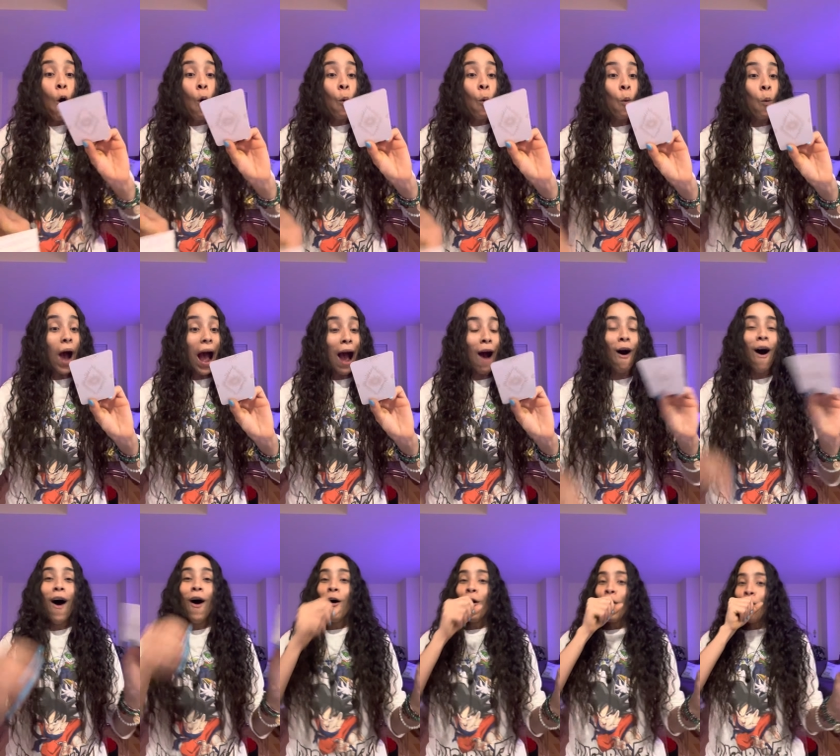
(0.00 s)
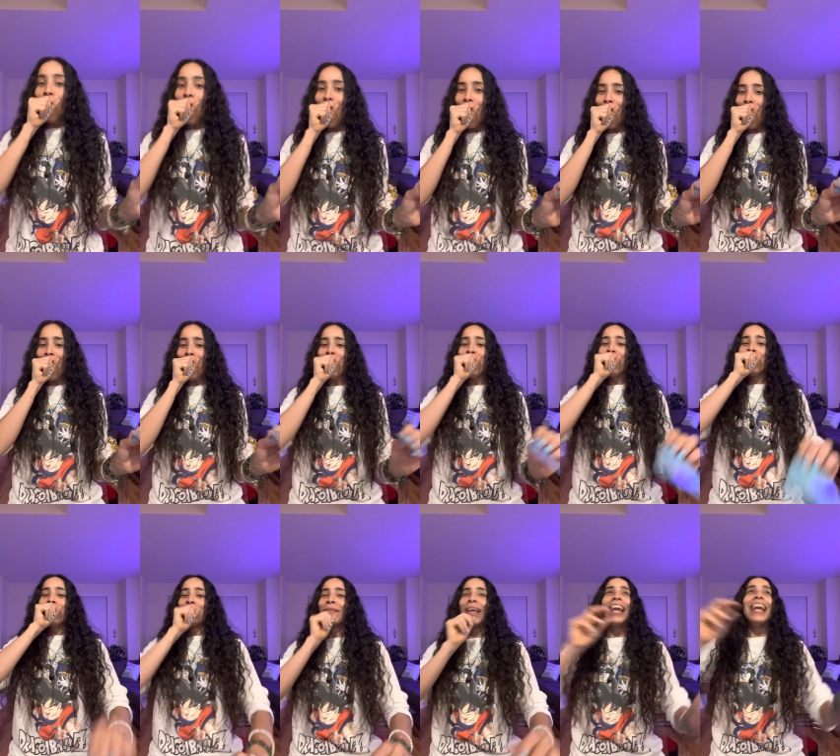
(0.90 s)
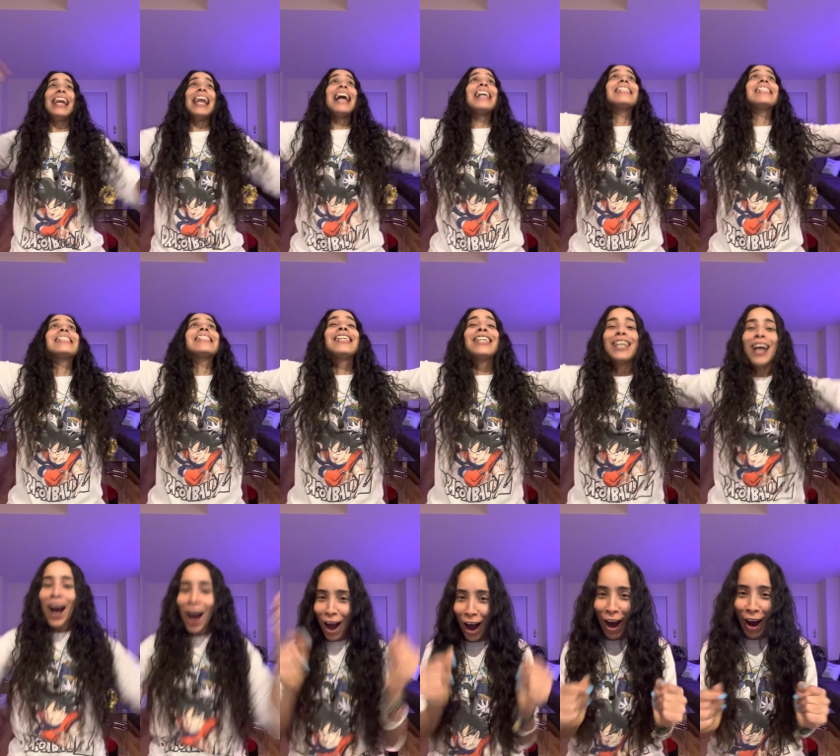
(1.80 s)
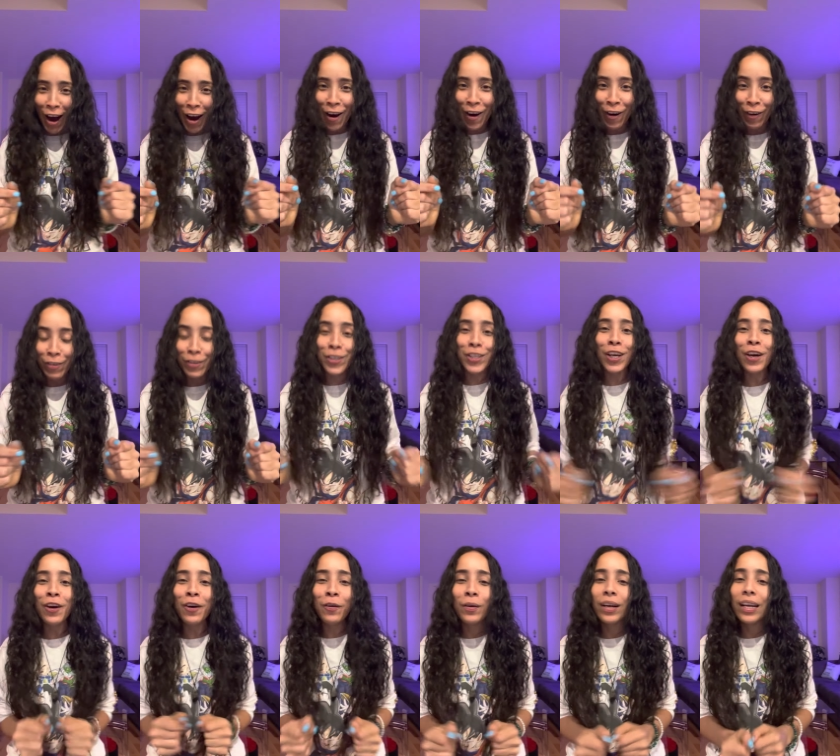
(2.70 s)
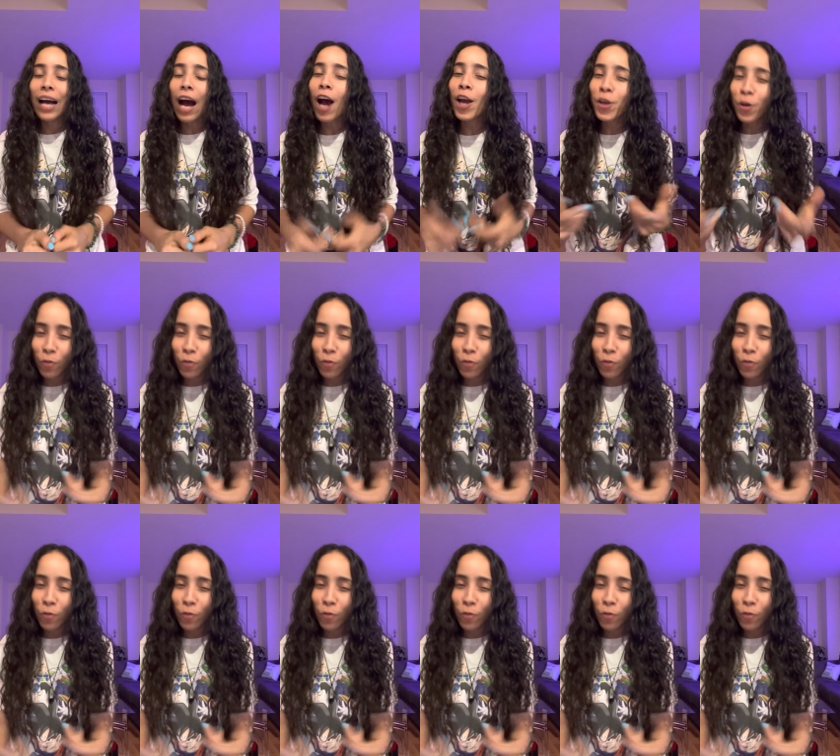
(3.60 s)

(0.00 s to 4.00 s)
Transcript: Wow. Woo! Let's go. Dude, are you